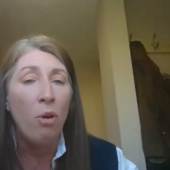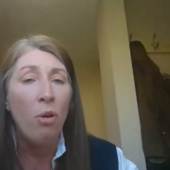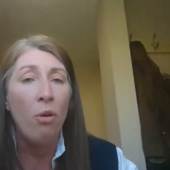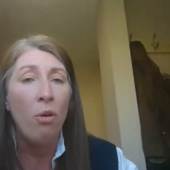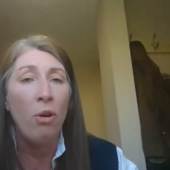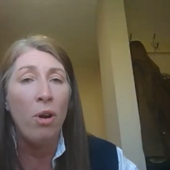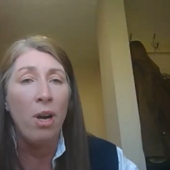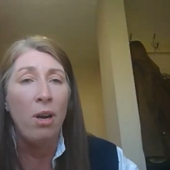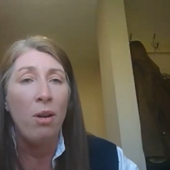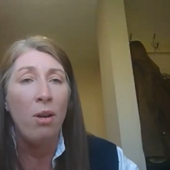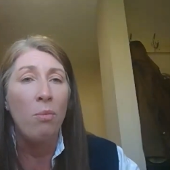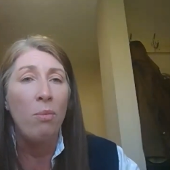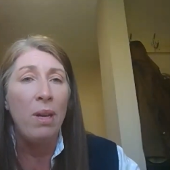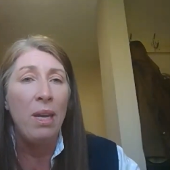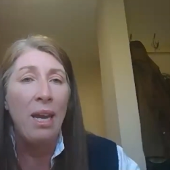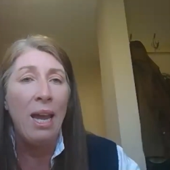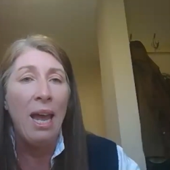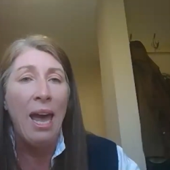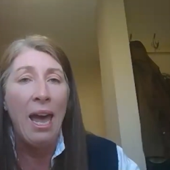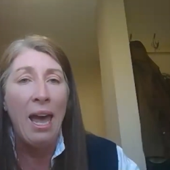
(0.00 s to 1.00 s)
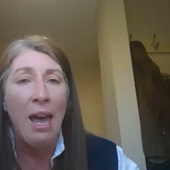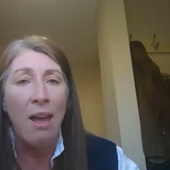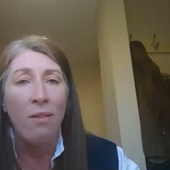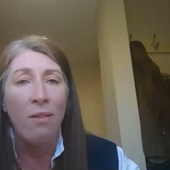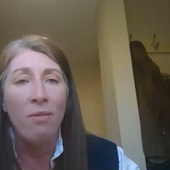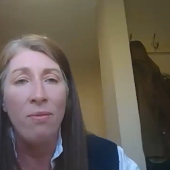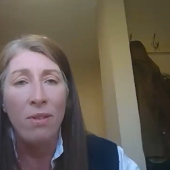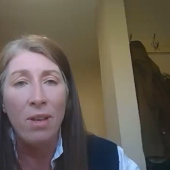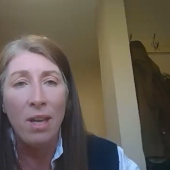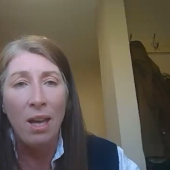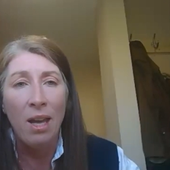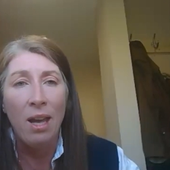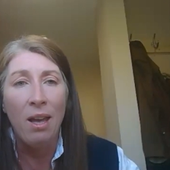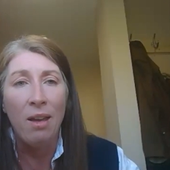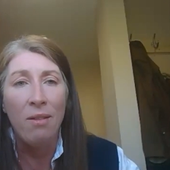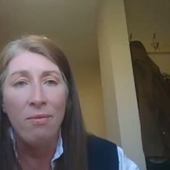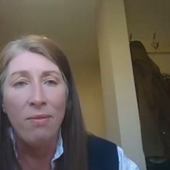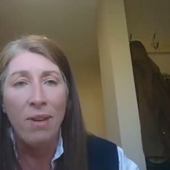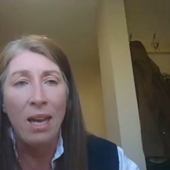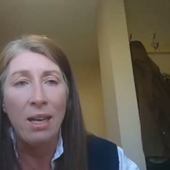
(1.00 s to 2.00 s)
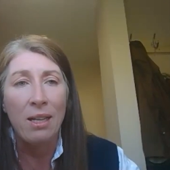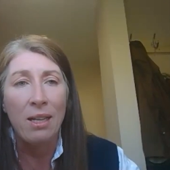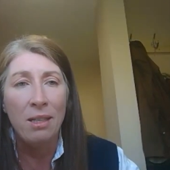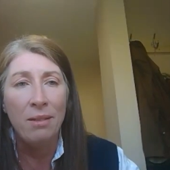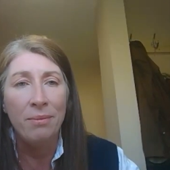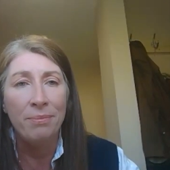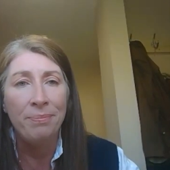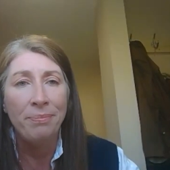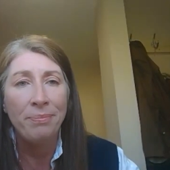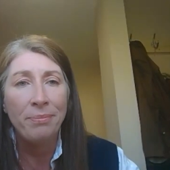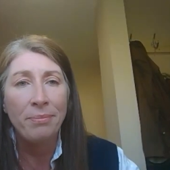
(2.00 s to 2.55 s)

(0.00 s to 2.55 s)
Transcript: or we have a vaccine.